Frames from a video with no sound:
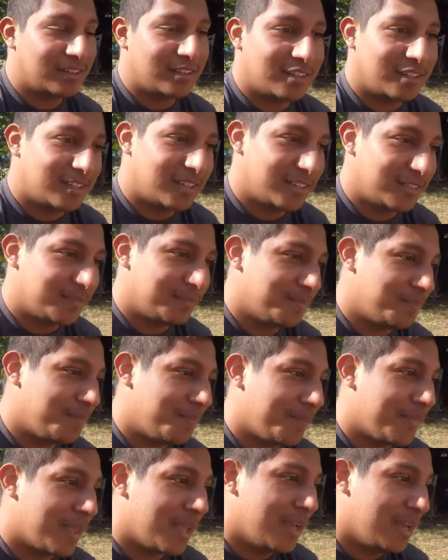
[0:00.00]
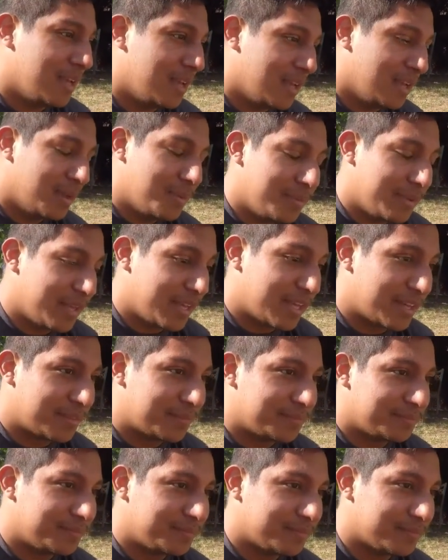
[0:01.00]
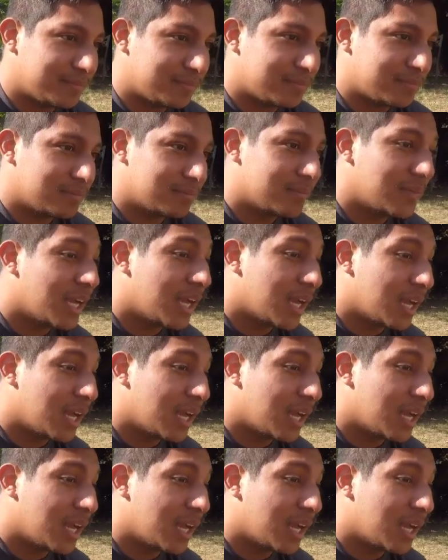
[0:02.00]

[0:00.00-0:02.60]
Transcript: Um, but yeah, yeah.